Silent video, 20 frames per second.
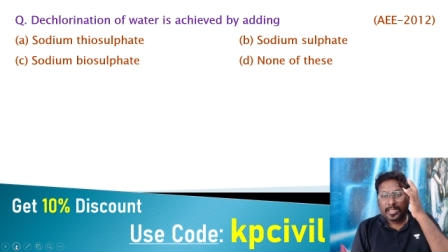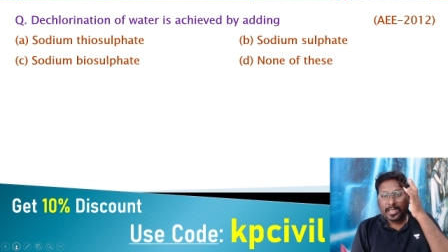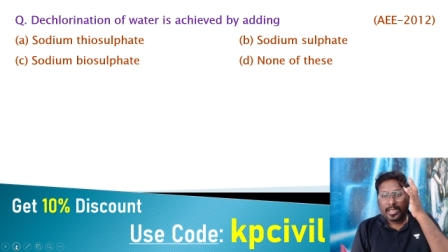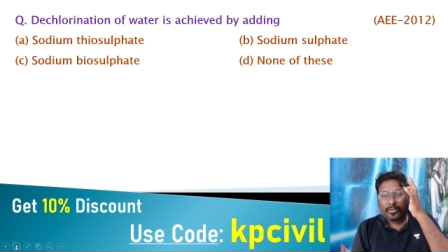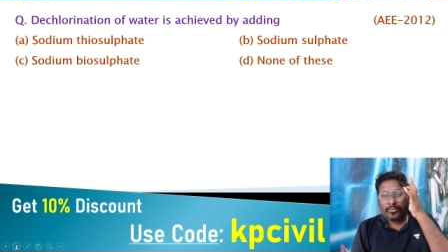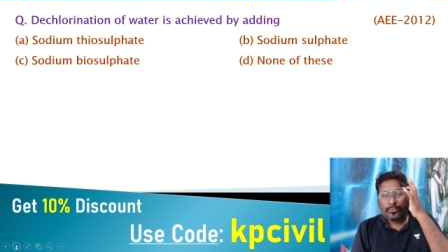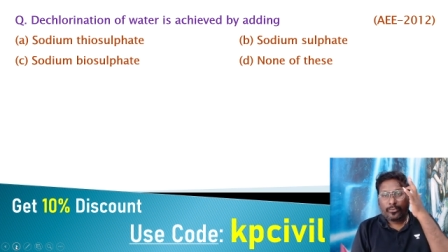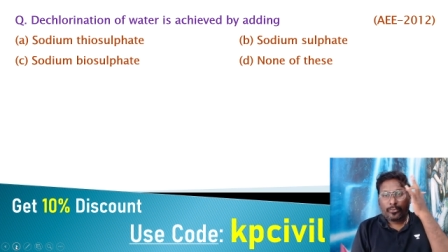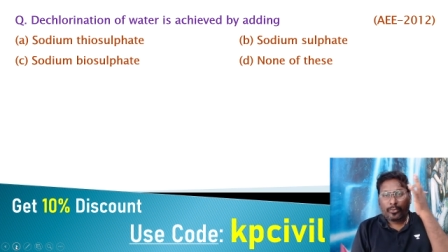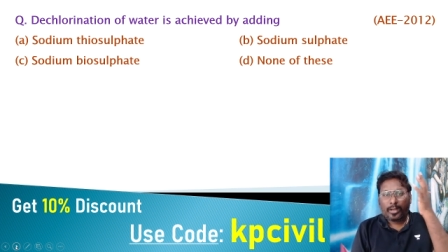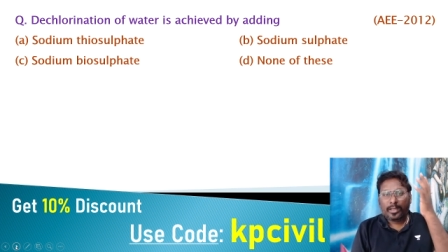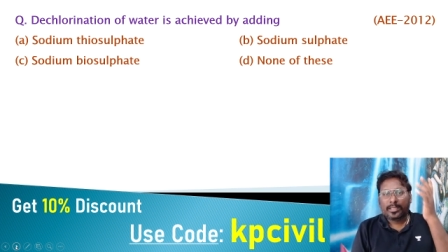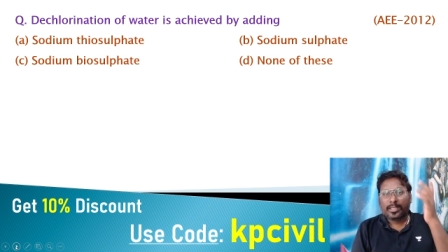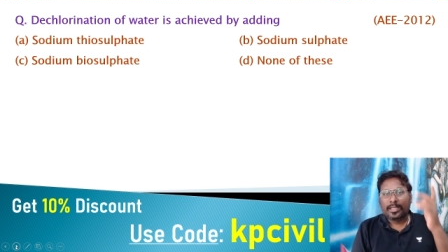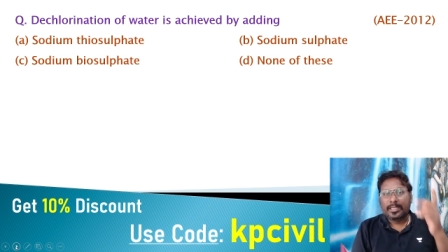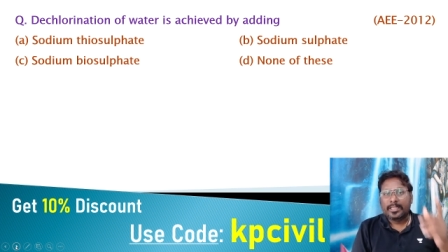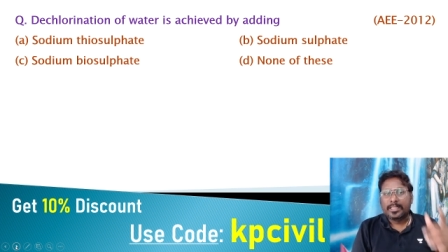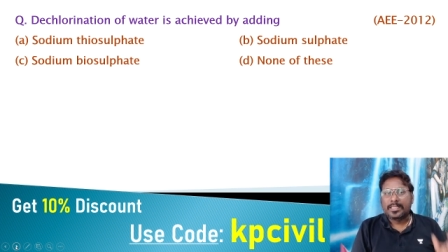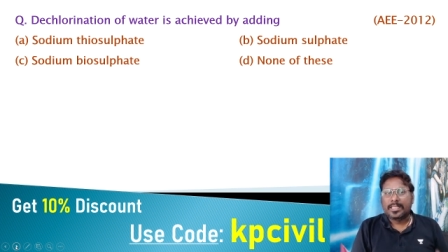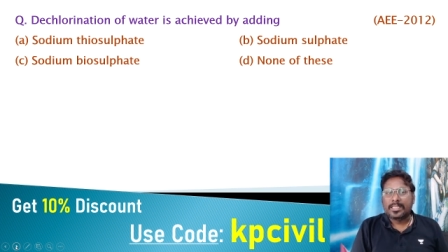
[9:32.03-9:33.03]
of water
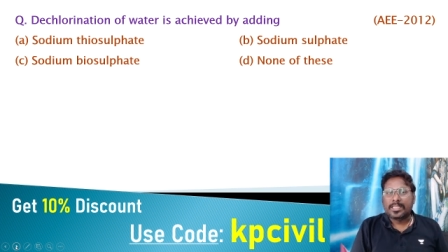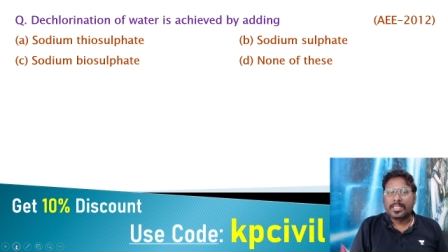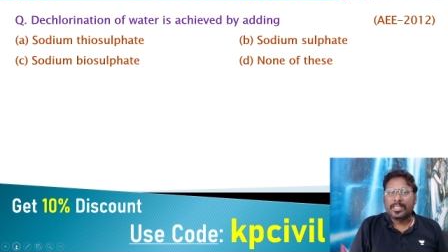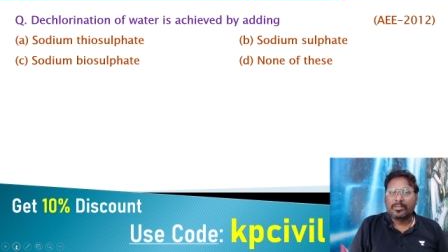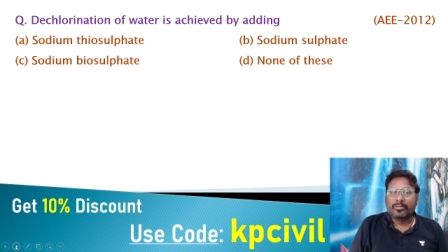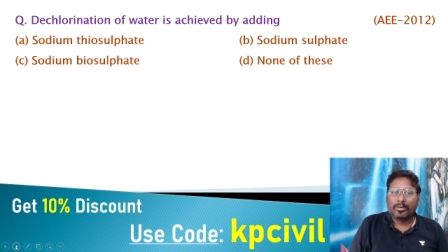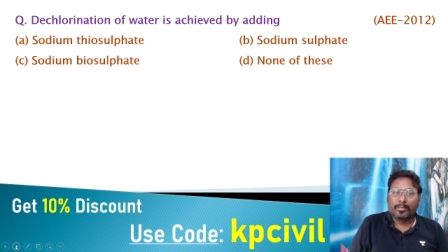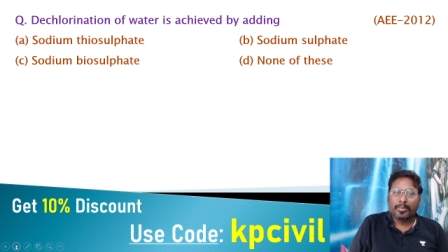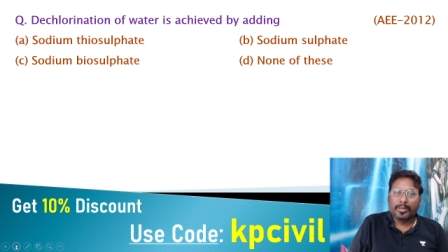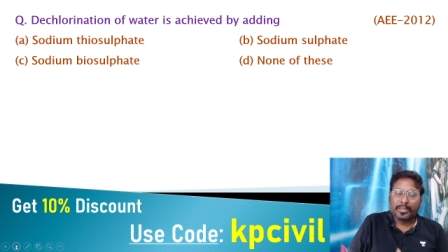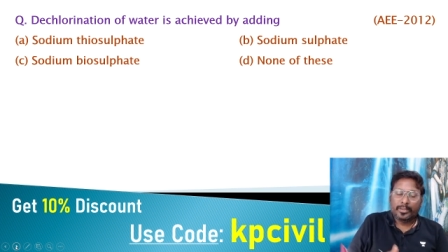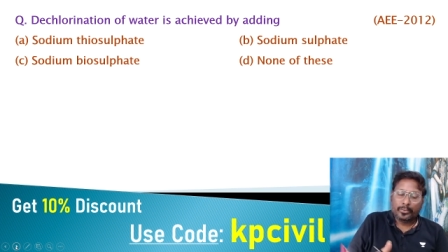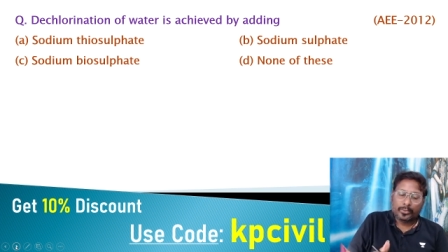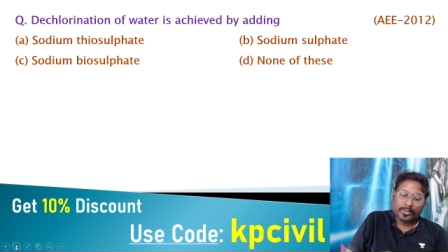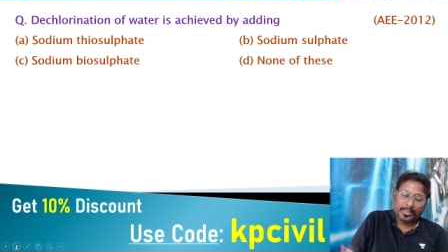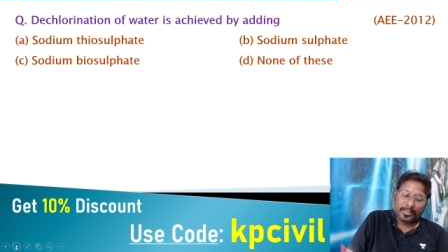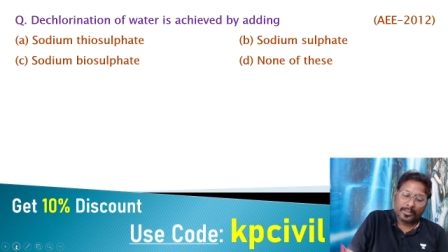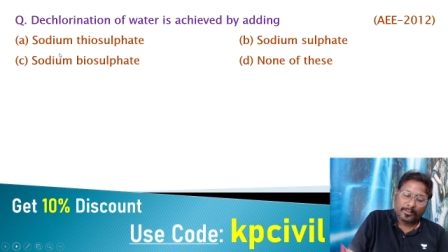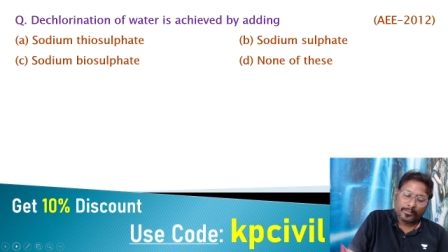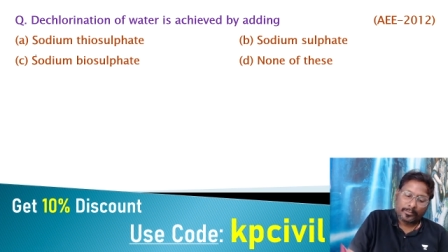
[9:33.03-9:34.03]
is achieved by
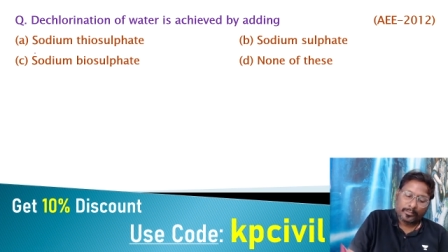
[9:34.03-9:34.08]
using